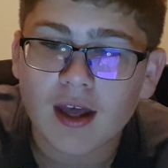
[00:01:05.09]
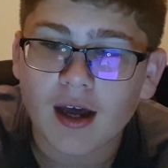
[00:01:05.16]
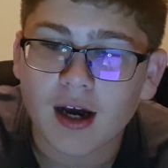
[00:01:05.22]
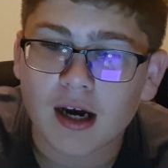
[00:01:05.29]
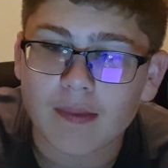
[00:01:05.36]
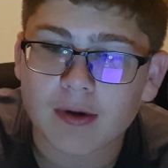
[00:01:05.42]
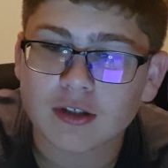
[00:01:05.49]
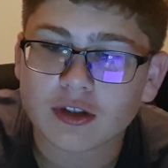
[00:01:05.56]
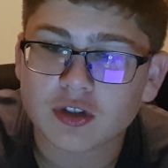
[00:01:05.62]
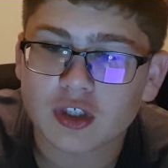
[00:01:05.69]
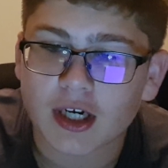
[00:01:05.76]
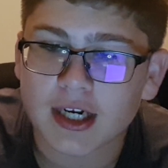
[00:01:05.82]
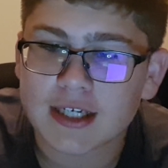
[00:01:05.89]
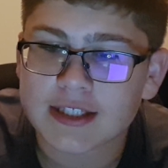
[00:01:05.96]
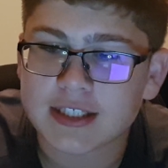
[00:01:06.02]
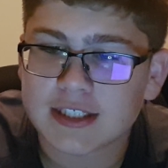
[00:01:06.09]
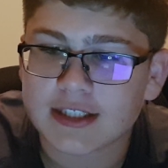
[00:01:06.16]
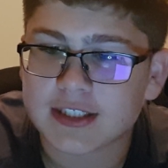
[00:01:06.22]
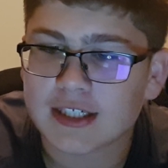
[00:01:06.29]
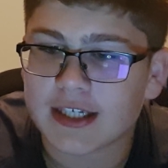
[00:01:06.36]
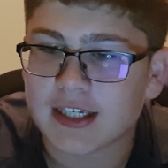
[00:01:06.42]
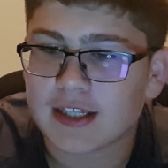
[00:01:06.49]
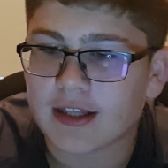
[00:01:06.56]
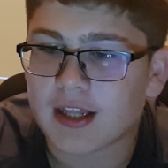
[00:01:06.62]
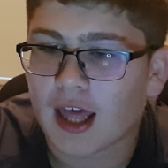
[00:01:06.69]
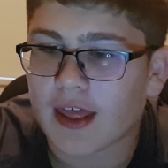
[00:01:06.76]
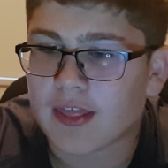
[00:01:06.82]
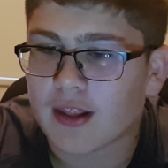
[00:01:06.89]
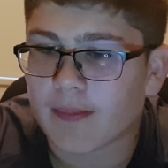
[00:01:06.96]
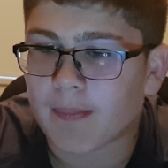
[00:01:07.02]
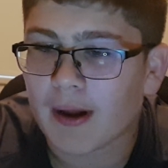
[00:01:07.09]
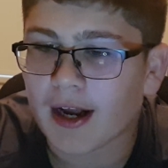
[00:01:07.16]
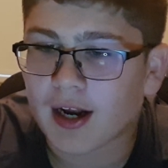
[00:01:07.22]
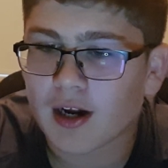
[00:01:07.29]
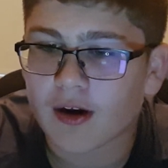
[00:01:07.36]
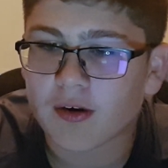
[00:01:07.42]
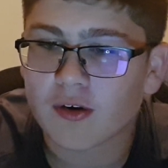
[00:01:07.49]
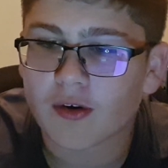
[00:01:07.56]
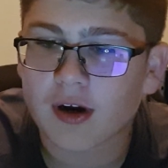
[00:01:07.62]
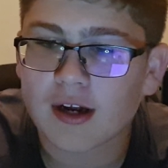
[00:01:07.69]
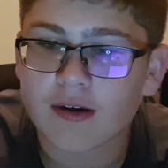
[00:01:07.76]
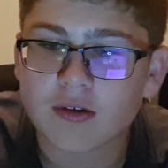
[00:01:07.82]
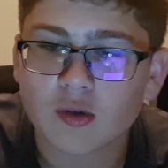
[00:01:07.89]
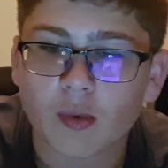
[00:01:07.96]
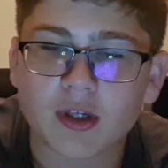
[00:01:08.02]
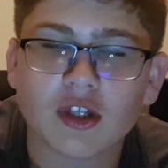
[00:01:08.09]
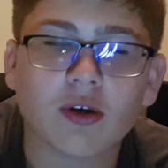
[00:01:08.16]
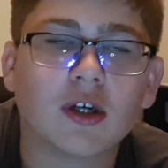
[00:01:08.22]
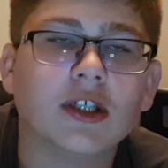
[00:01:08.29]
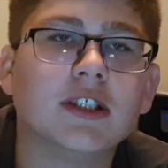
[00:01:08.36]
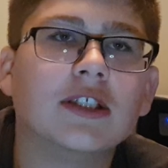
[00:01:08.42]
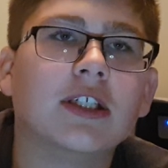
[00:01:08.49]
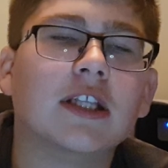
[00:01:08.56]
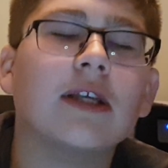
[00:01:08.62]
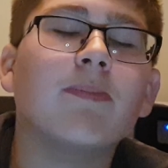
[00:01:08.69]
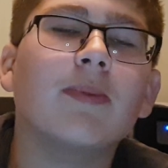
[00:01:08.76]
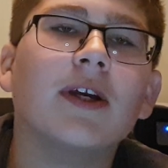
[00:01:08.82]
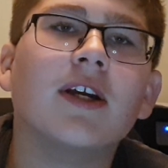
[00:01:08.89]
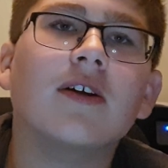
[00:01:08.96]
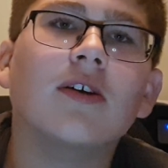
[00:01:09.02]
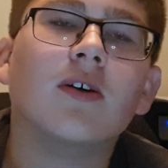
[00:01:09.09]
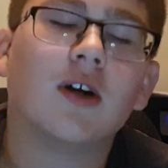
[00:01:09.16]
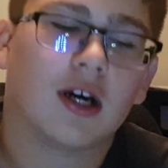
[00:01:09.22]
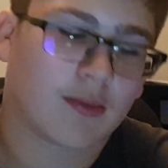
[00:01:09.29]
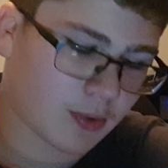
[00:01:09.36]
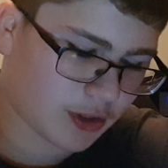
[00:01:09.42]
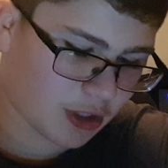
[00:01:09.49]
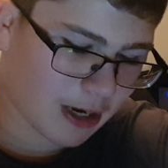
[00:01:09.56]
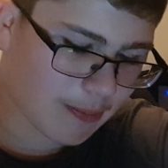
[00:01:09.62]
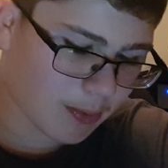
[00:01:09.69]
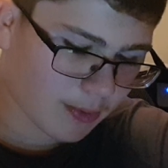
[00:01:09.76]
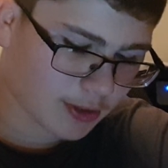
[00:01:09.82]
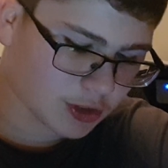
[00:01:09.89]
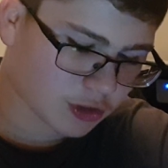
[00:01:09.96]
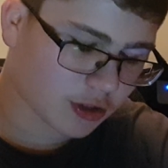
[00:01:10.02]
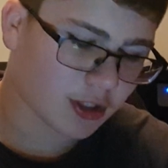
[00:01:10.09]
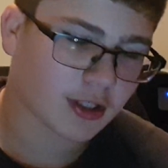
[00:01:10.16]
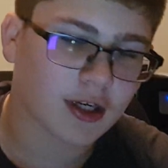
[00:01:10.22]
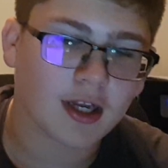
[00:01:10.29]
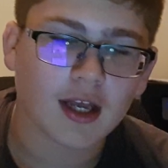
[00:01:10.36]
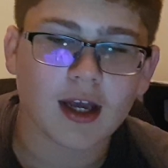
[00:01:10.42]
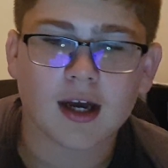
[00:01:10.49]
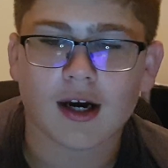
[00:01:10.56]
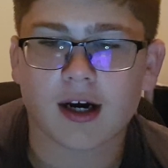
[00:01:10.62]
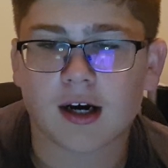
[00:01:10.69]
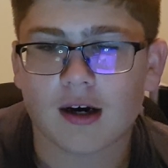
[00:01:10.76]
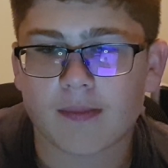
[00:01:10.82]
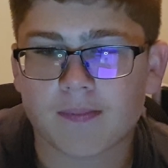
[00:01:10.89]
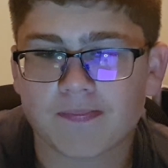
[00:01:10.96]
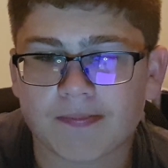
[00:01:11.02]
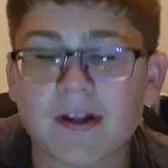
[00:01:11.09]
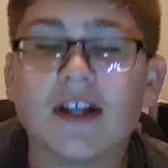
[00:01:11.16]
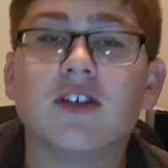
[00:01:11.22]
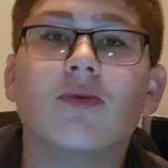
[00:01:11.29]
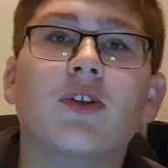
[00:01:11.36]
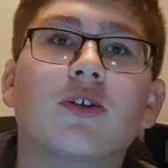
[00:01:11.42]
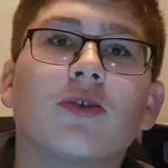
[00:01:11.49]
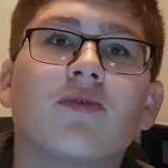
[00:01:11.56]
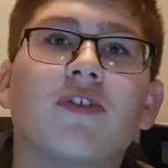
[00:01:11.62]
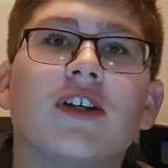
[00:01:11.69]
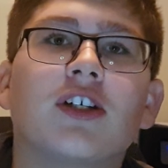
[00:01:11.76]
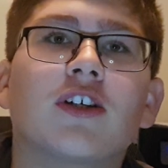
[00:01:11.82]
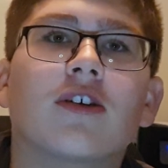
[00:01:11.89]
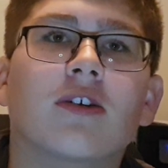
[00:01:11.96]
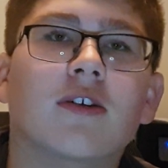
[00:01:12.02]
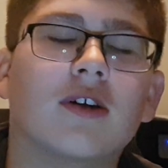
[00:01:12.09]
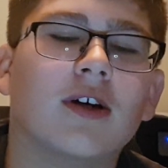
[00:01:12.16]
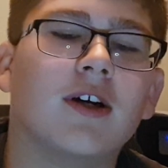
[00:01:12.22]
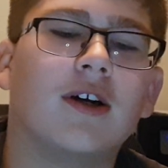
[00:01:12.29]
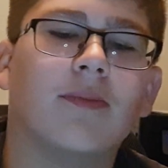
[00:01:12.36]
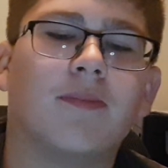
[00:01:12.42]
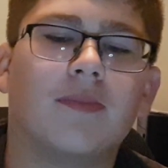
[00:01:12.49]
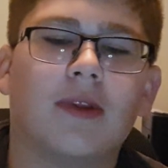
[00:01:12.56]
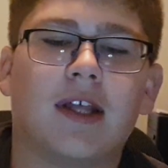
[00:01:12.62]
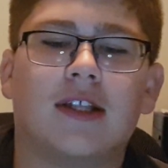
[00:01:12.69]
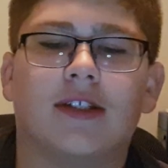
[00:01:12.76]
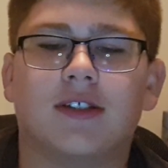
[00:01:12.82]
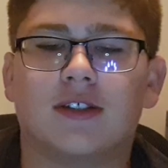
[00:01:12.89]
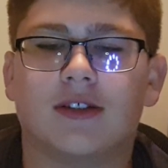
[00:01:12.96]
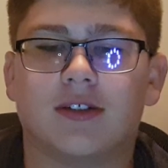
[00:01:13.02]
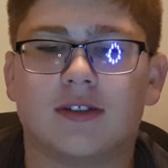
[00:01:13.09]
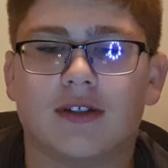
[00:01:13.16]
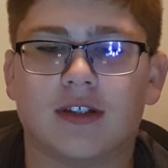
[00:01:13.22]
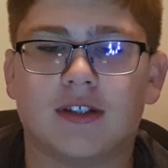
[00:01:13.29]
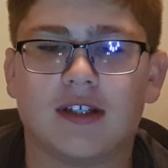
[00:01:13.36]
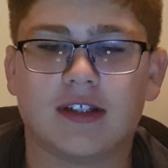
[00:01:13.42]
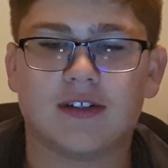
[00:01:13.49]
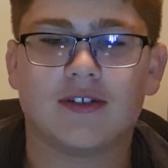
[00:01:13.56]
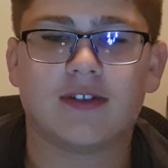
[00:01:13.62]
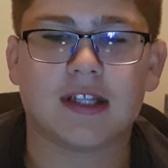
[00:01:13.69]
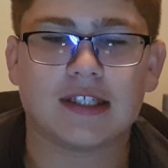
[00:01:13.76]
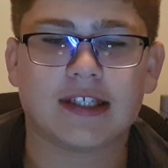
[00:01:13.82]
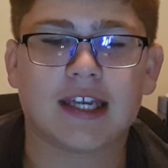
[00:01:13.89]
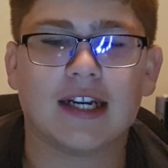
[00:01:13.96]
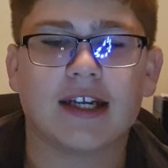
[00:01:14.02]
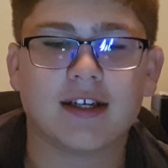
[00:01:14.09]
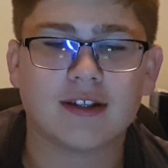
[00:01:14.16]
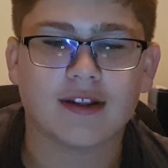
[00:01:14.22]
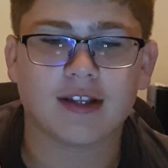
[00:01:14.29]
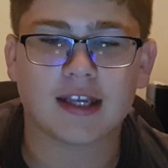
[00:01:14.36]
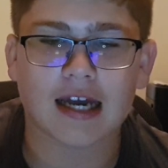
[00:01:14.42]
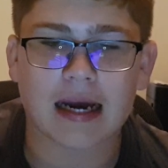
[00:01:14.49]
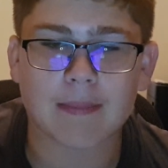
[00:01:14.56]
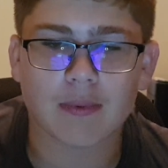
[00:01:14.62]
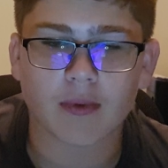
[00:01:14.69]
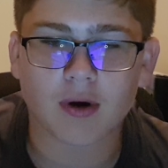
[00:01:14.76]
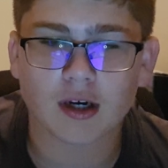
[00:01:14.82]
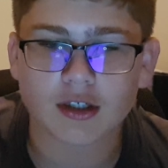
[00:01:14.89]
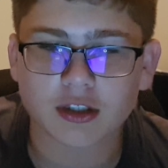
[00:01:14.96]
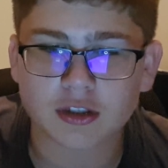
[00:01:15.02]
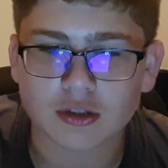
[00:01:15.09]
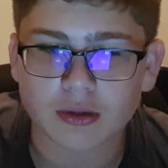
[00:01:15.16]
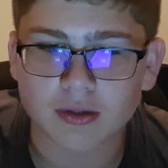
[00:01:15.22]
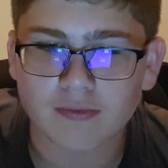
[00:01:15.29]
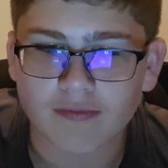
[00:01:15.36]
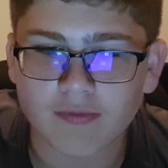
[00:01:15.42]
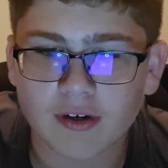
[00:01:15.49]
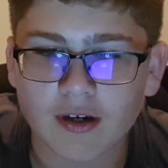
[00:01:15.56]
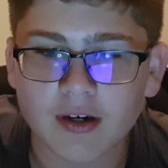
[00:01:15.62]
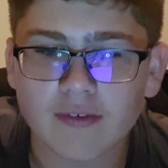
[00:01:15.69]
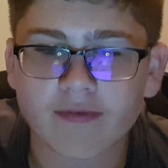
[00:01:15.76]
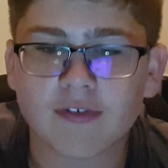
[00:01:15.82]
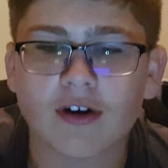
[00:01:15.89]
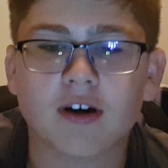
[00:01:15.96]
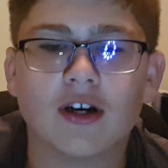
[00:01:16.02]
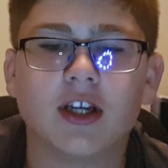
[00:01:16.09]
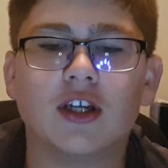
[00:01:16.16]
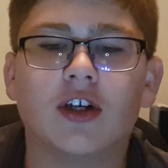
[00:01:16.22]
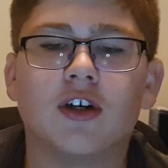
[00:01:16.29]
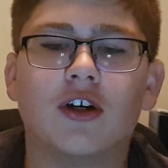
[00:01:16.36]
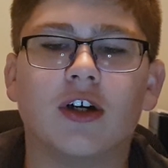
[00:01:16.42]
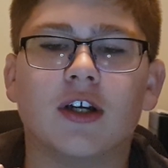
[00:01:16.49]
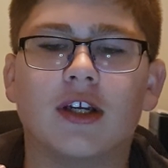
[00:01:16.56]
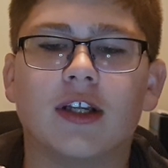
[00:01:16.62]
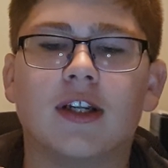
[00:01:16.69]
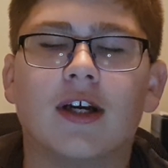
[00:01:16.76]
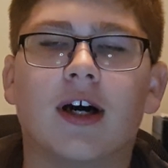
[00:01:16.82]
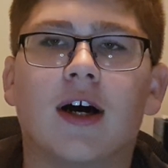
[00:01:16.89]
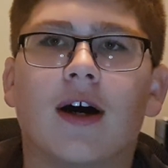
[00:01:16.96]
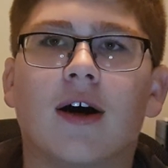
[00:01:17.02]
It also tracks it in the background when you are sleeping with your Apple Watch on. That is a really cool feature. That's getting the Apple Watch to a very, very good.